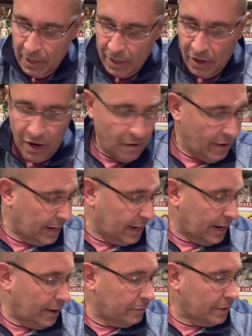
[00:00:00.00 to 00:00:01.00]
All right, and
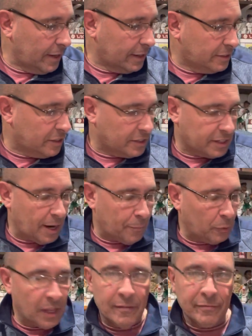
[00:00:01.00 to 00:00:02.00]
I have just a couple
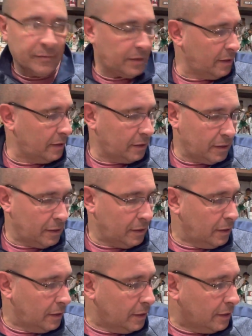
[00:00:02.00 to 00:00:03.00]
left
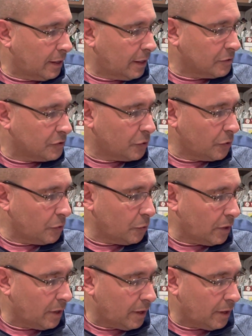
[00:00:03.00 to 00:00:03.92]
that I'll show you.